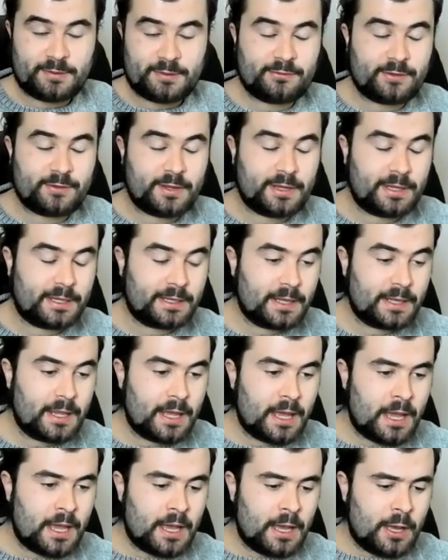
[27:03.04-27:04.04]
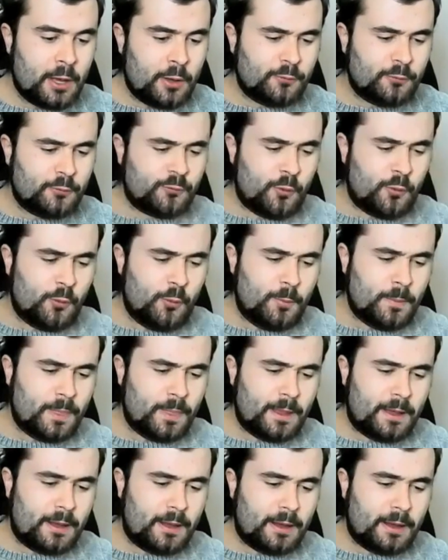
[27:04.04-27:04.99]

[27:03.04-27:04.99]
been saying. So,